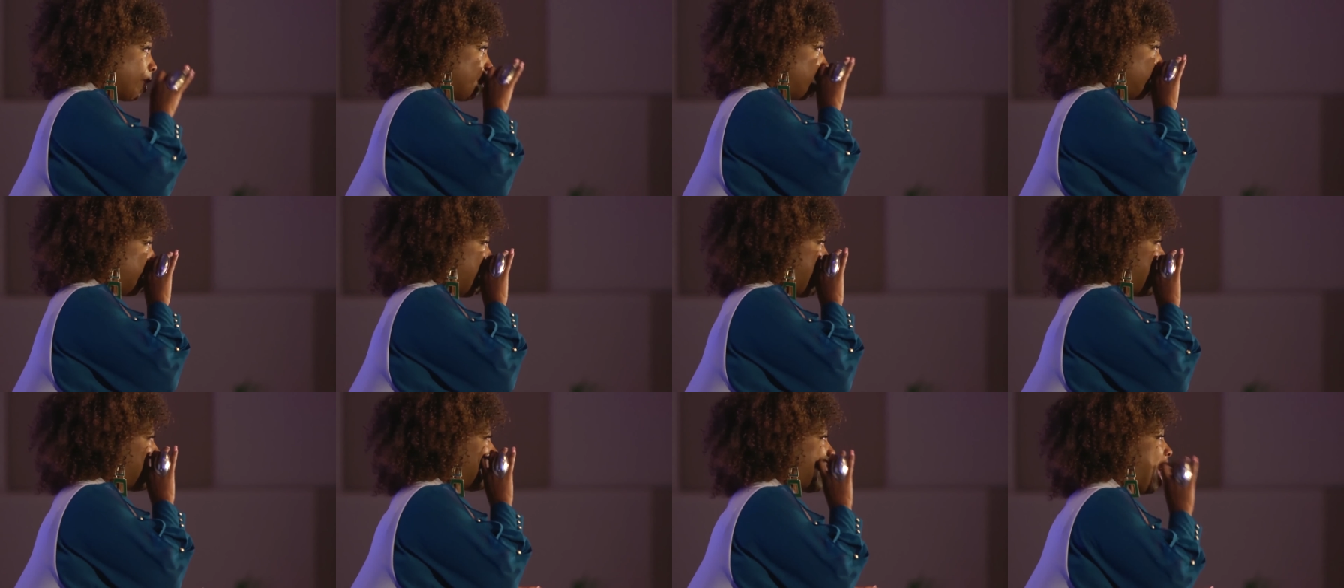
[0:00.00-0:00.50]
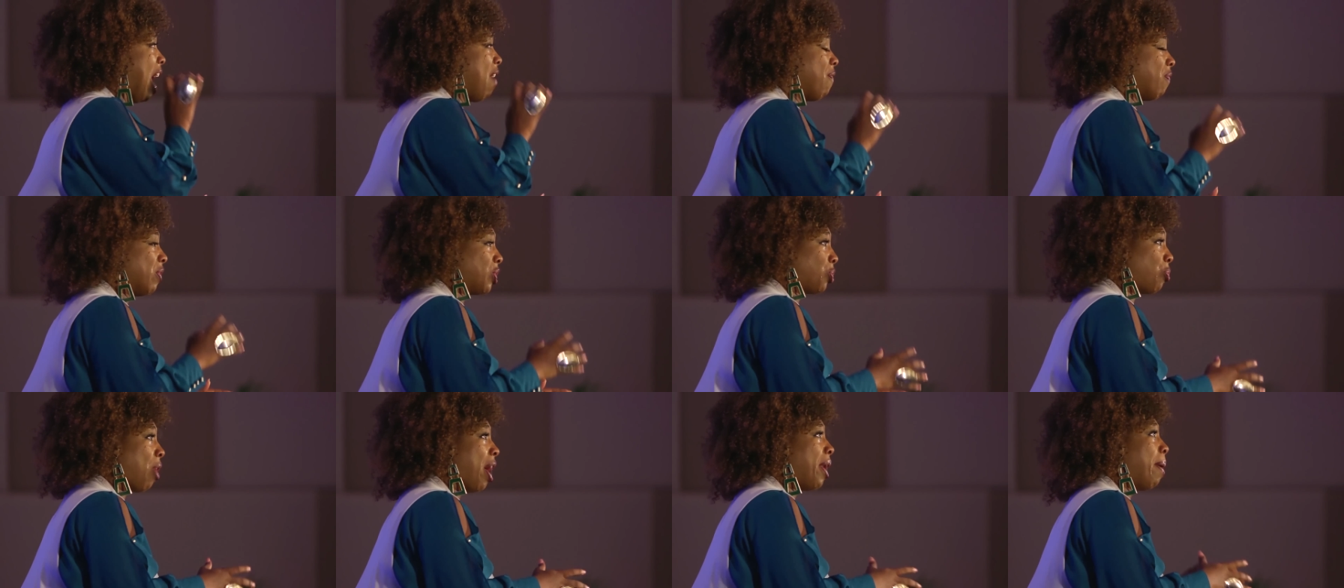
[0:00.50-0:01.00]
My
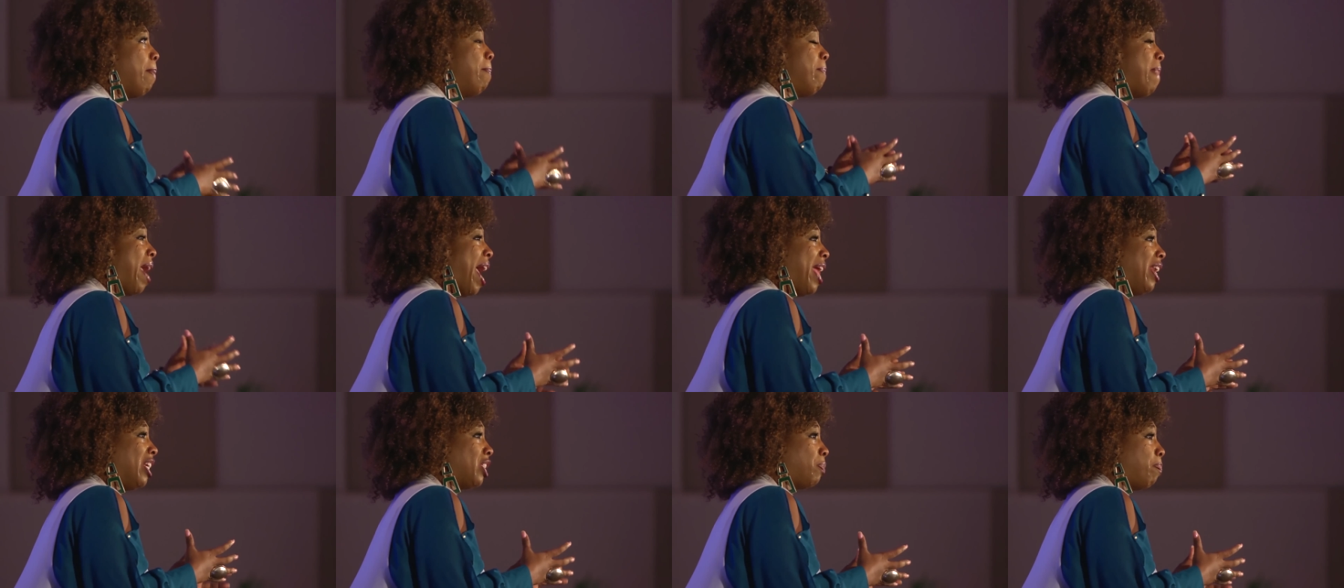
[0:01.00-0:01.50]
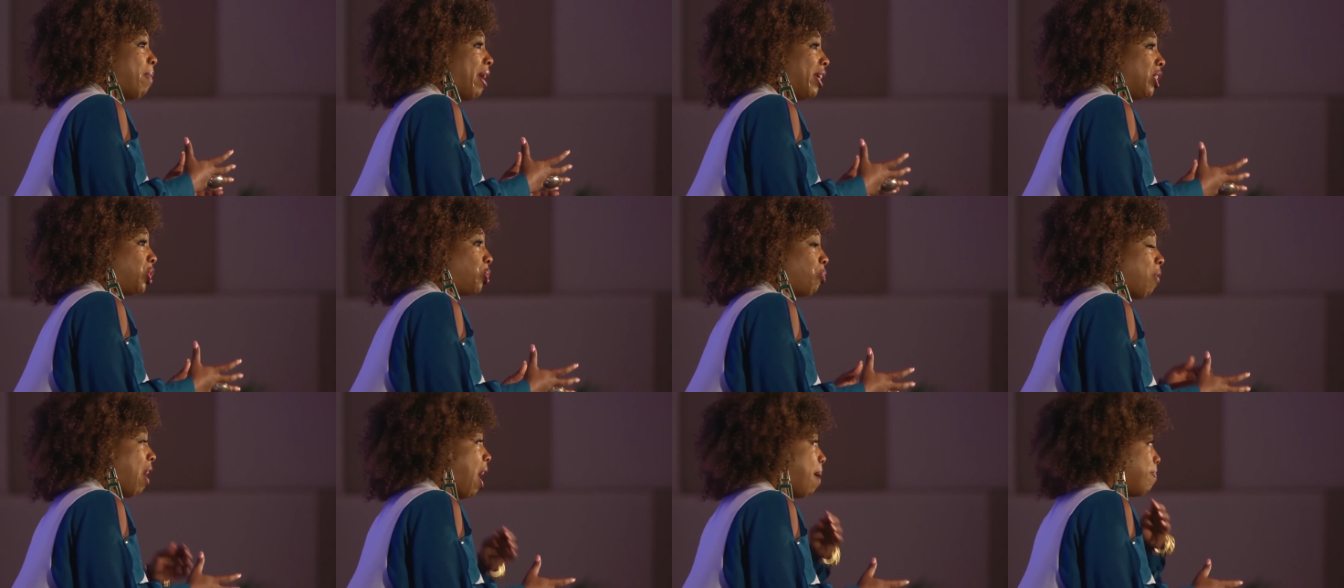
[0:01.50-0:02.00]
life was trying to manage my
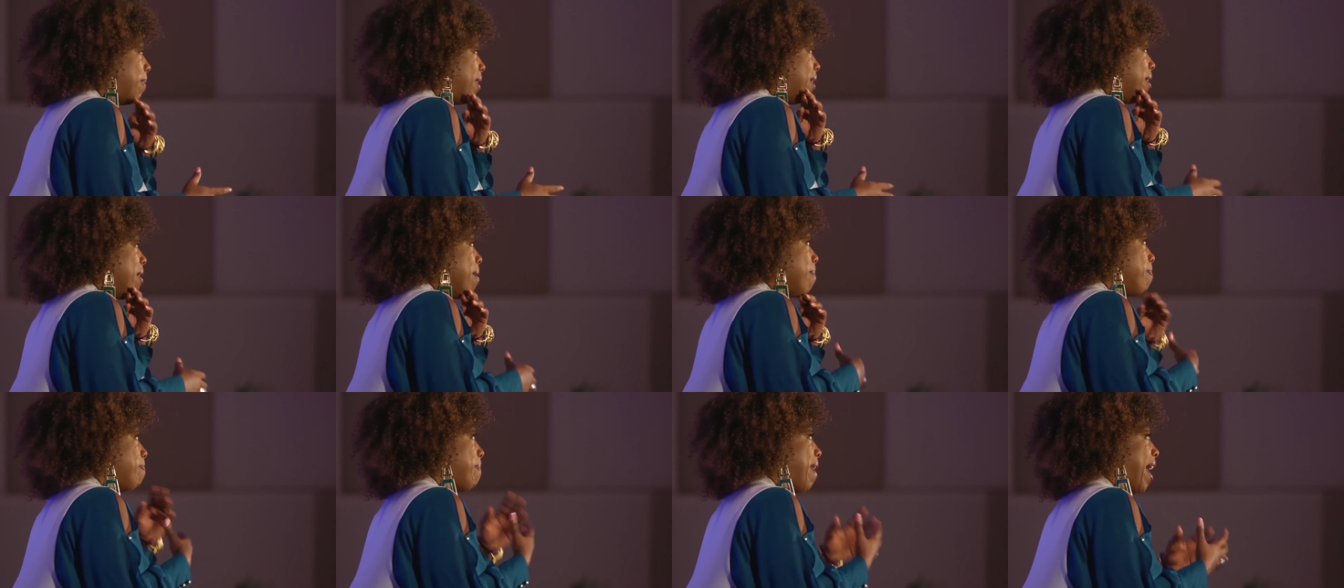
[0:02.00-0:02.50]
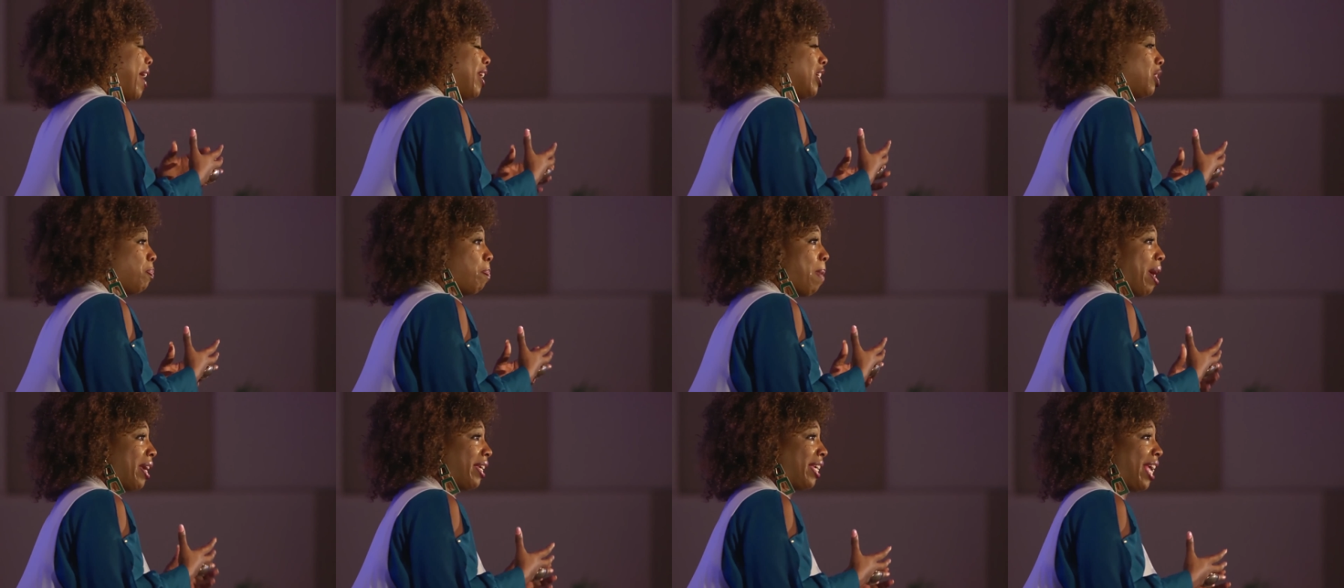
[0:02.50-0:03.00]
drama,
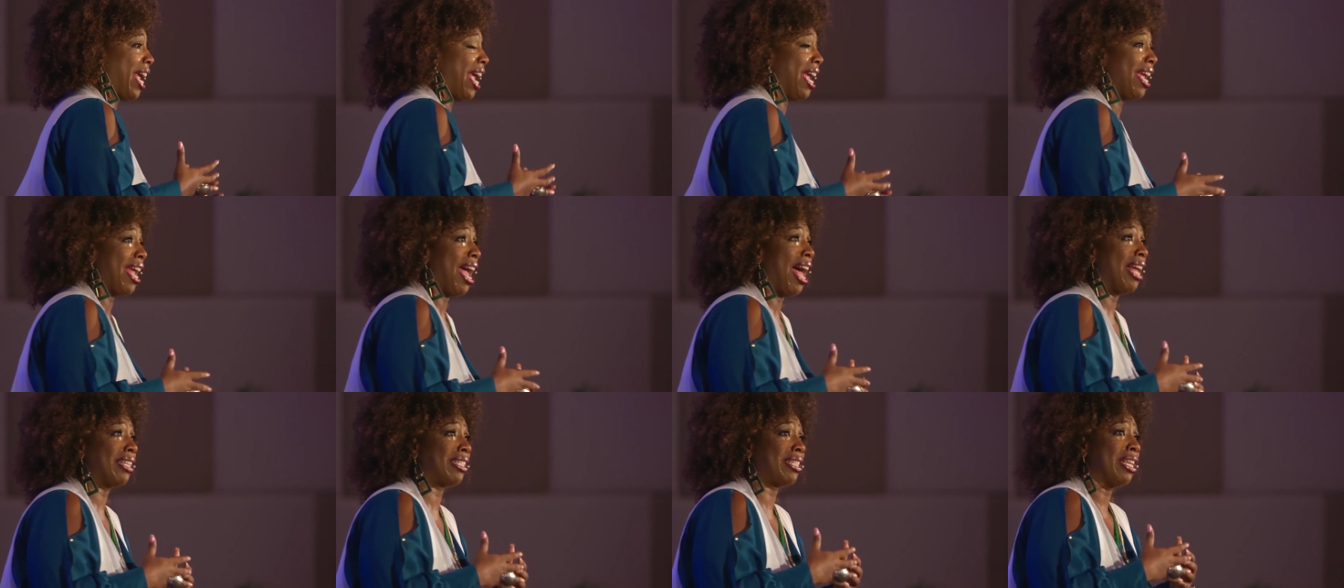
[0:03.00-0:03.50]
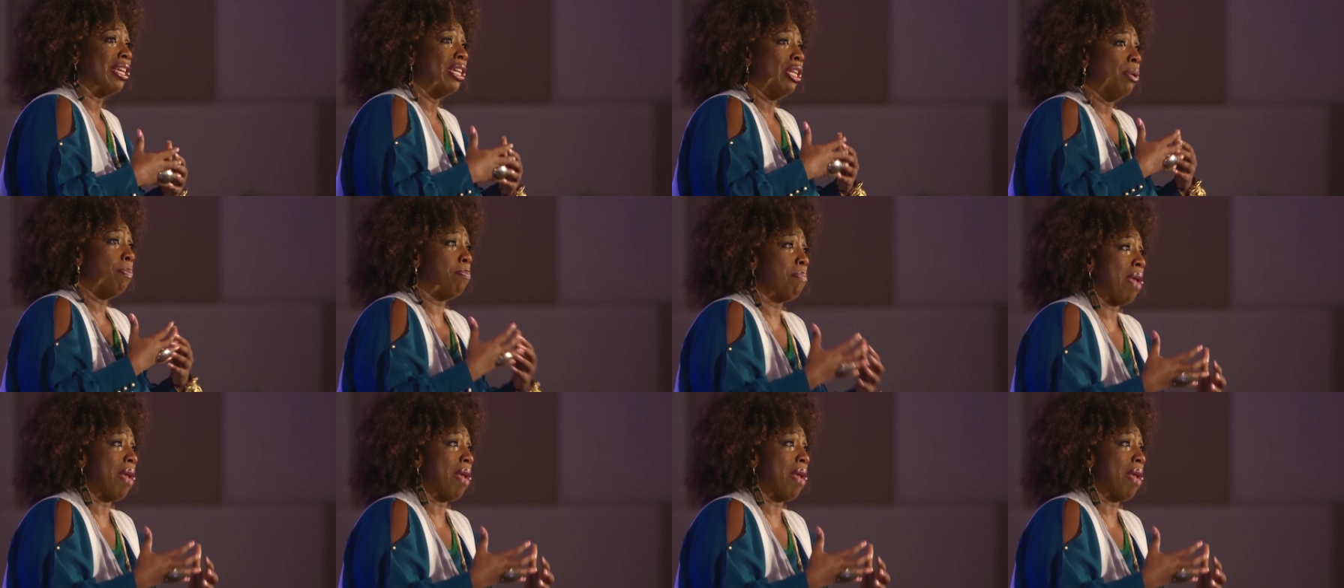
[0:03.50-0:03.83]
manage my chaos,